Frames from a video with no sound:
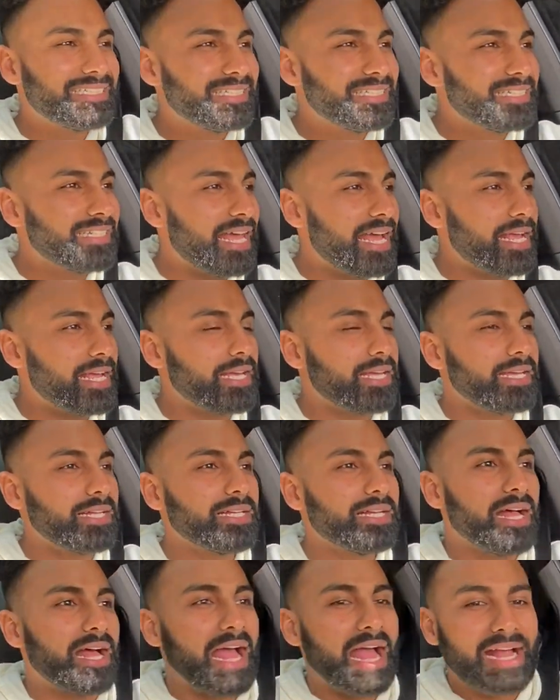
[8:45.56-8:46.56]
like,
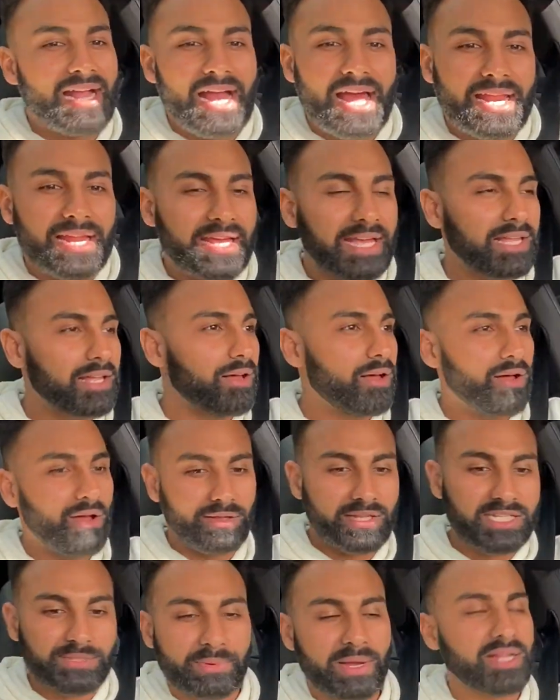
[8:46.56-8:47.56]
I gotta hit
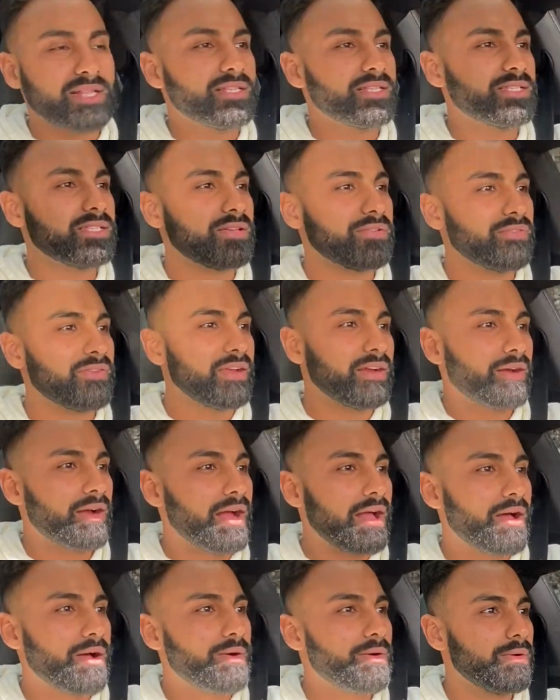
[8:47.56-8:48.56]
all these buttons to figure
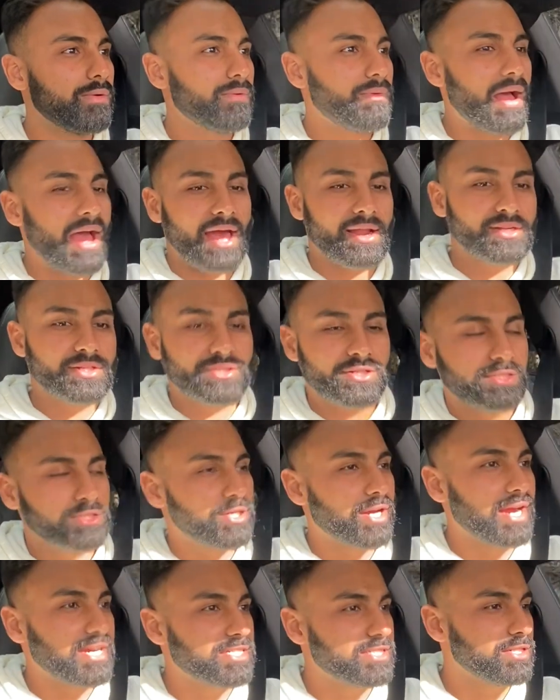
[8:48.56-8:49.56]
out how to turn
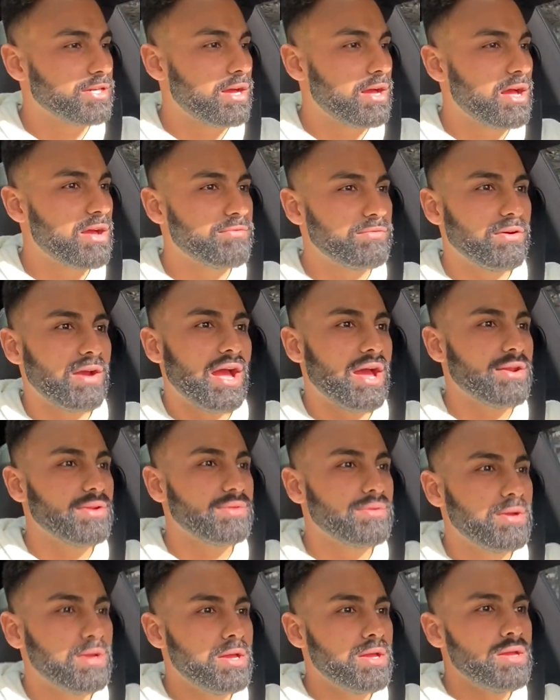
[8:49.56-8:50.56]
traction off, or how
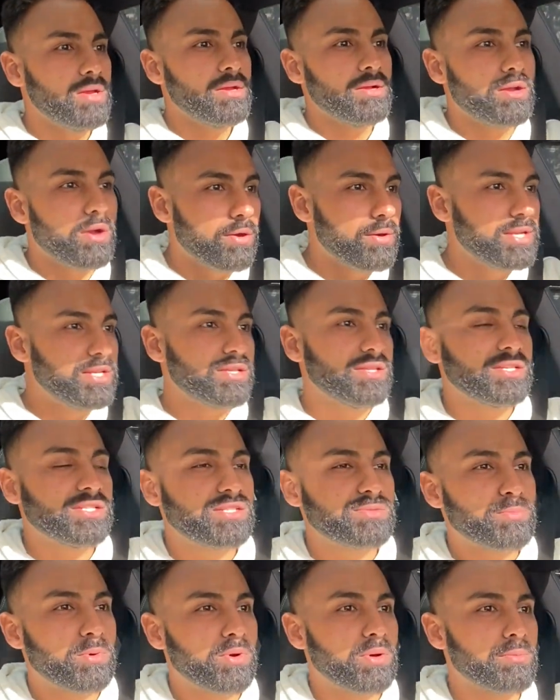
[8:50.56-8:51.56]
to go into
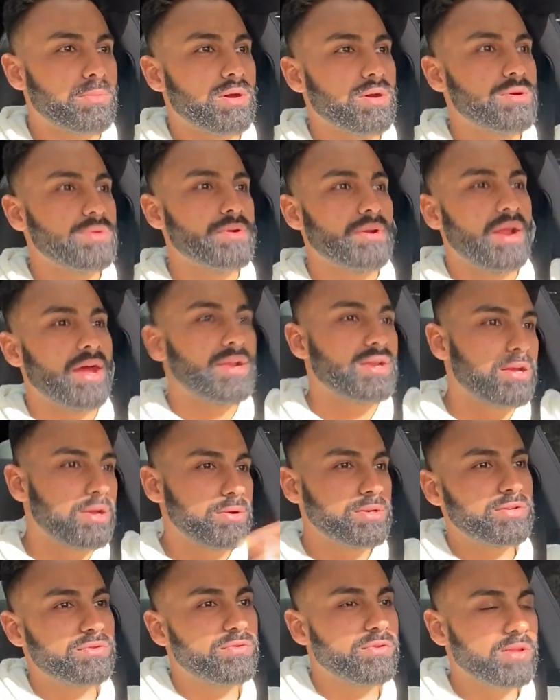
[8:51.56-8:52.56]
this sport mode, or how to
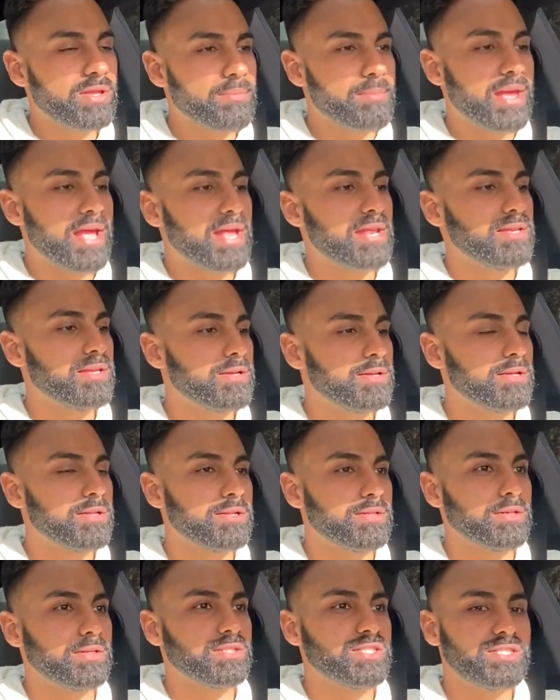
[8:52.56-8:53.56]
go into fully
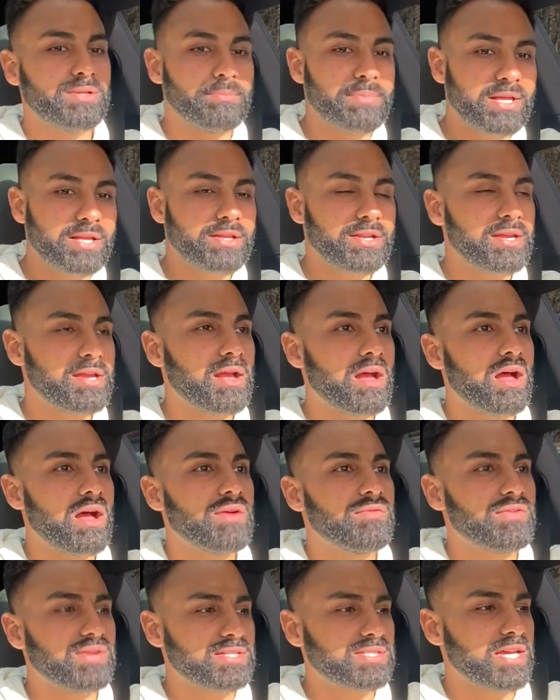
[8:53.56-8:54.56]
manual, or stability
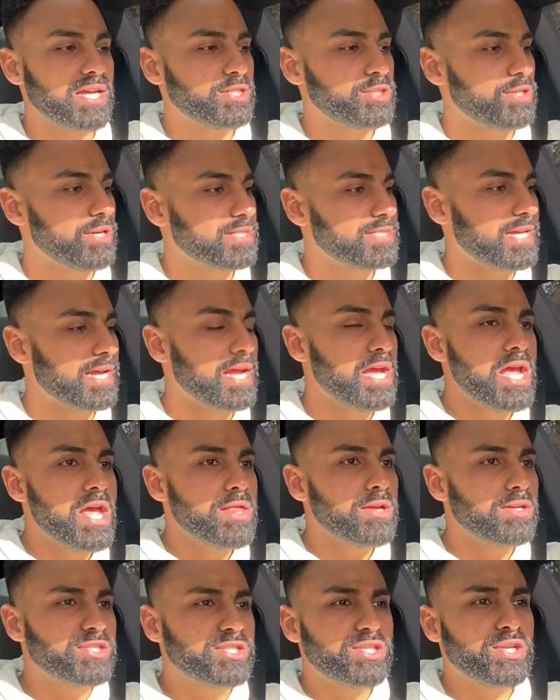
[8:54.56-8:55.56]
off, etc. It's like
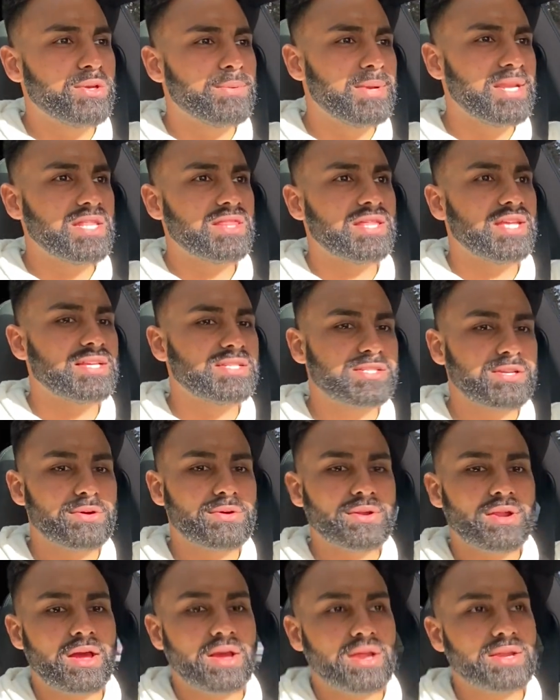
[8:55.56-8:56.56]
there's too many things
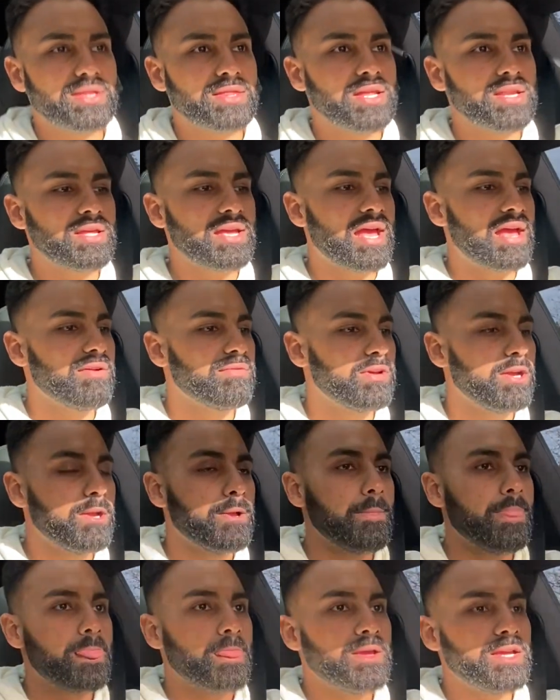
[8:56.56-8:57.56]
going on. And then you have,
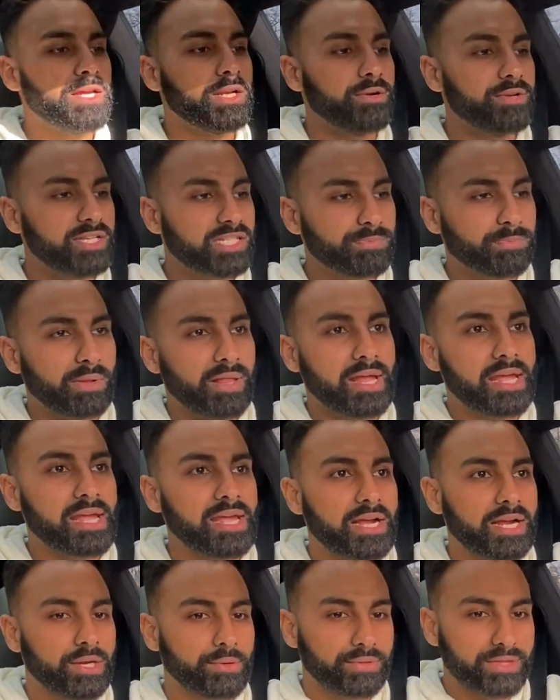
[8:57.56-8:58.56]
you know, display
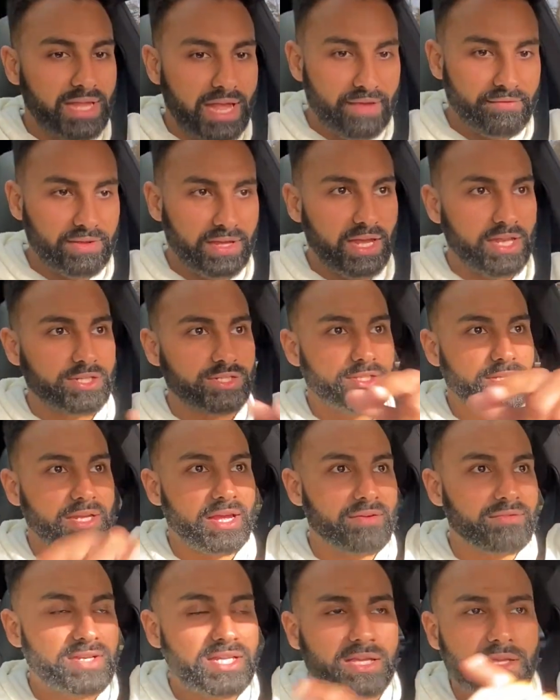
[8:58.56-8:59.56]
here with navigation. Then
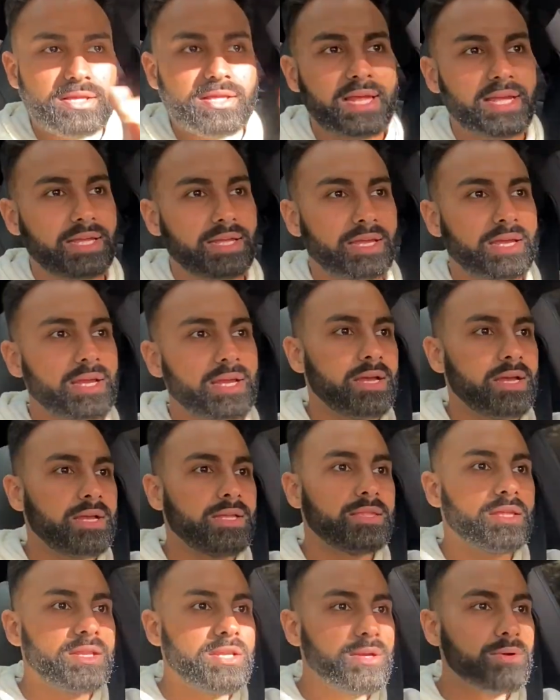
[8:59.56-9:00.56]
you have like
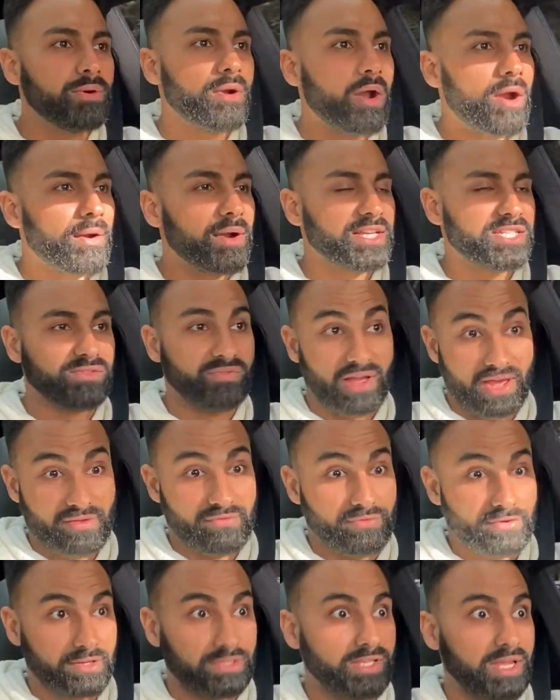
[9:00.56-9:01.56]
the newer
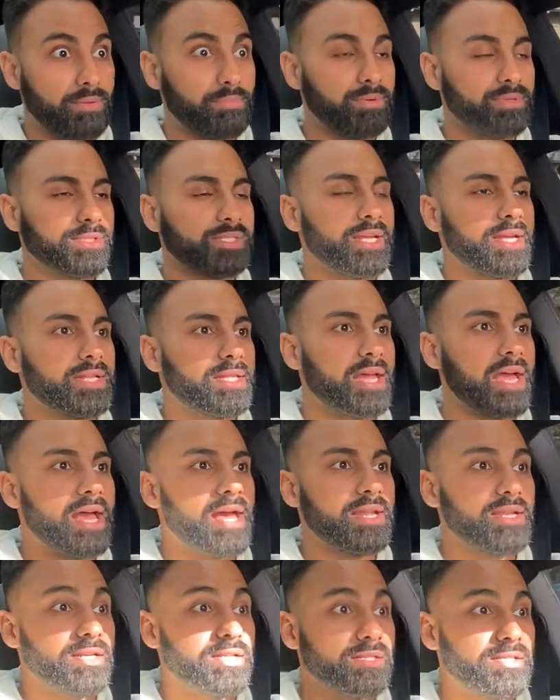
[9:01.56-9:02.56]
RS5, for example, is like
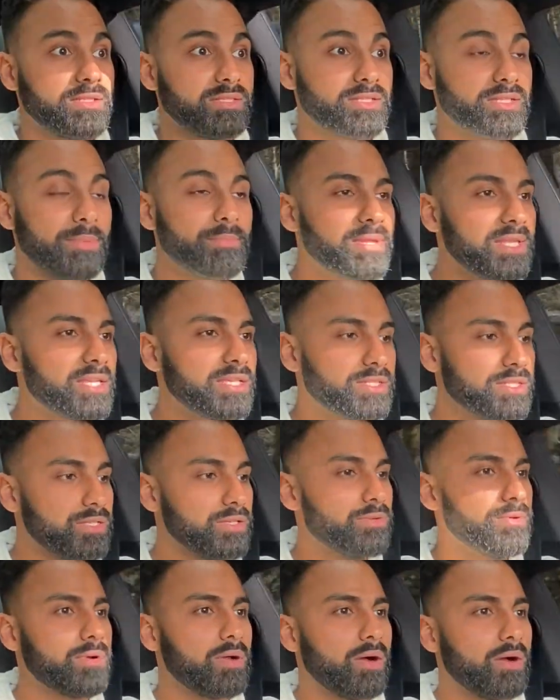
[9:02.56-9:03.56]
that. And some of these
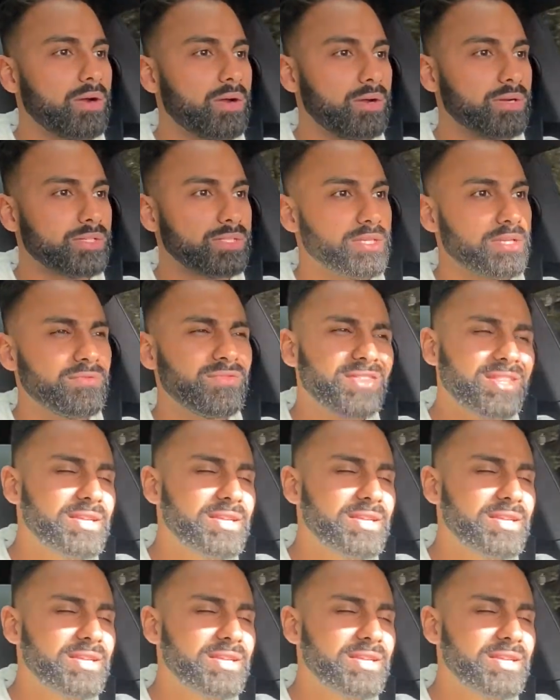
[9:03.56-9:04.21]
new cars, even